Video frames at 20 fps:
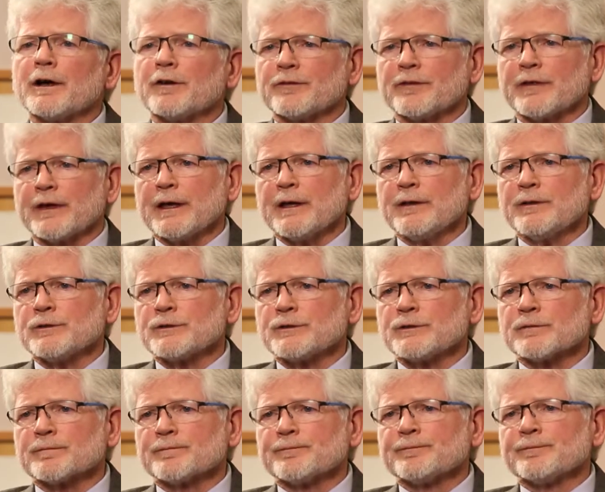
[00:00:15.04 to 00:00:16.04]

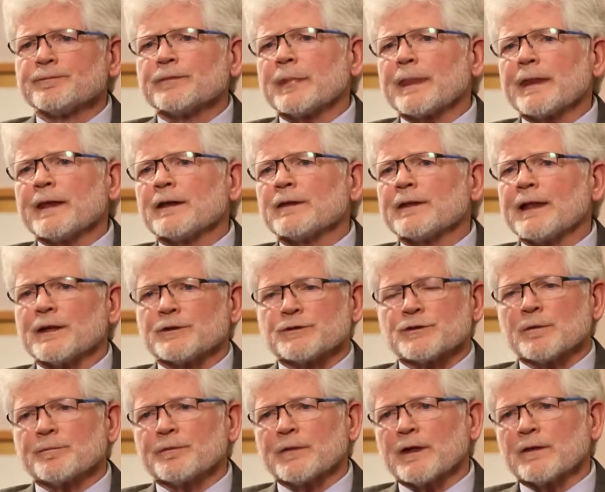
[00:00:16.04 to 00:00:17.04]
faiths, and that's
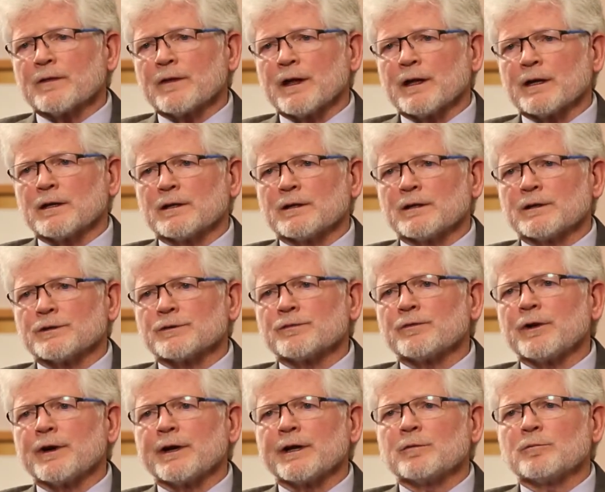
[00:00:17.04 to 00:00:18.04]
something that is
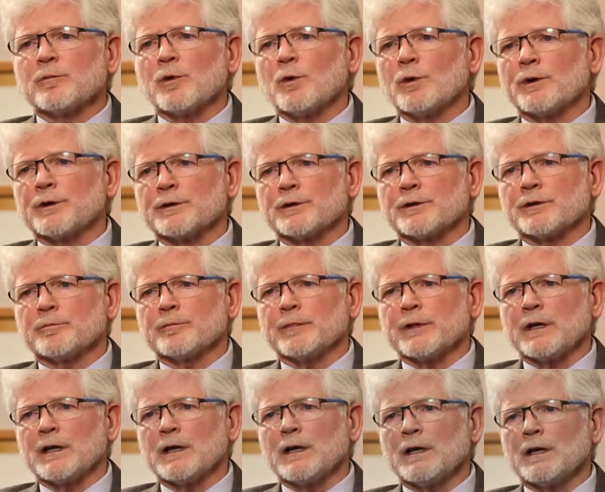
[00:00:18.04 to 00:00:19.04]
very important to
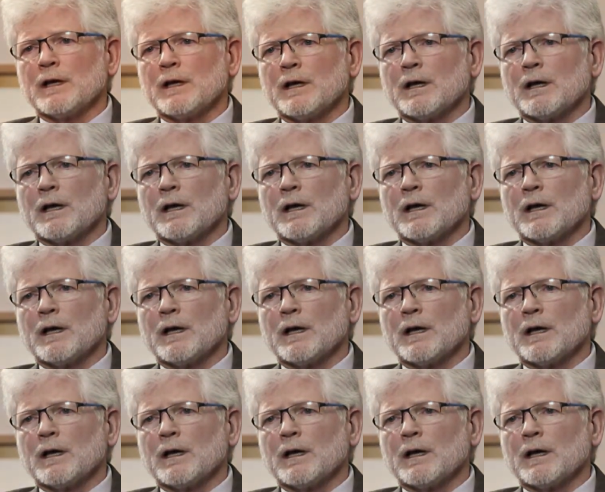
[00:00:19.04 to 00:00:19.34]
me.